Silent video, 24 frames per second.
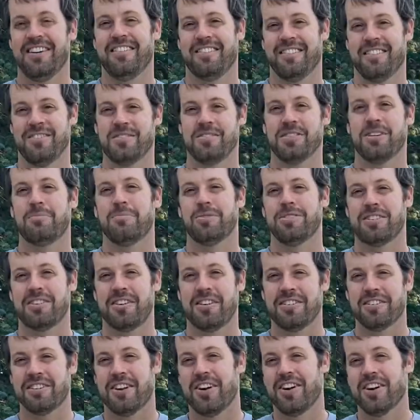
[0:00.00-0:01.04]
those numbers
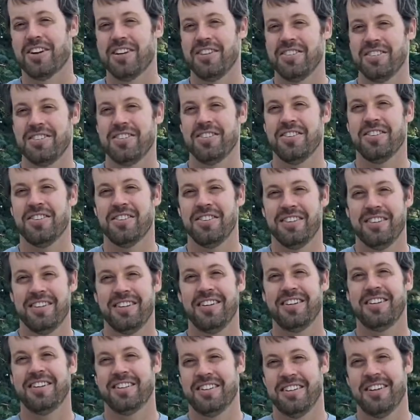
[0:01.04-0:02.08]
start talking to you,
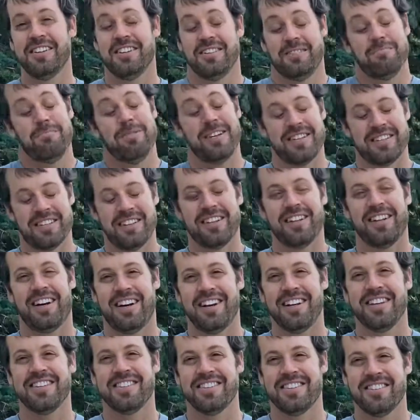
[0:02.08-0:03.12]
and it makes it a
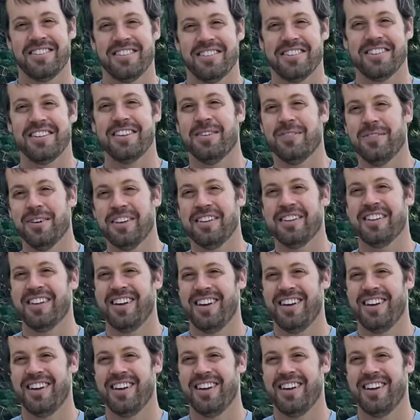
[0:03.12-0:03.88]
lot easier to deal with.